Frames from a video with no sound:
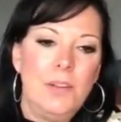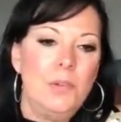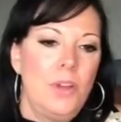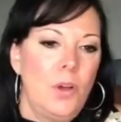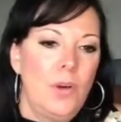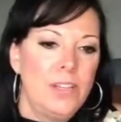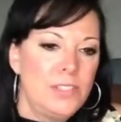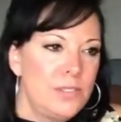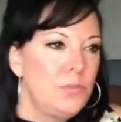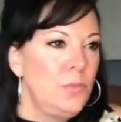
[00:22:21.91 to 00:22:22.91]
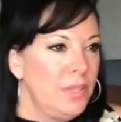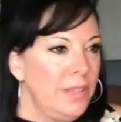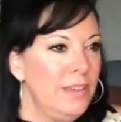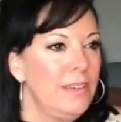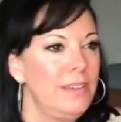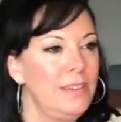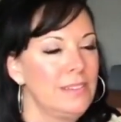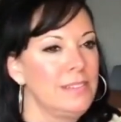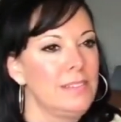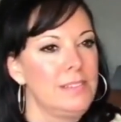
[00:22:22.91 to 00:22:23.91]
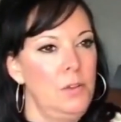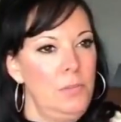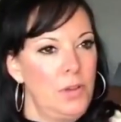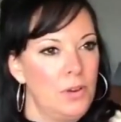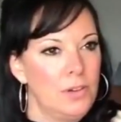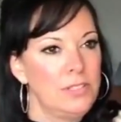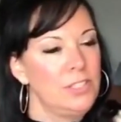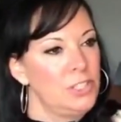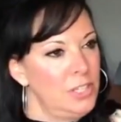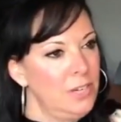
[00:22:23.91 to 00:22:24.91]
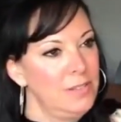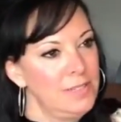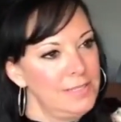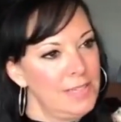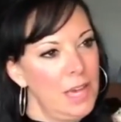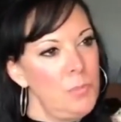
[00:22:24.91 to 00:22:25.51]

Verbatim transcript: I don't know. I just really, it, it's on my heart to share this.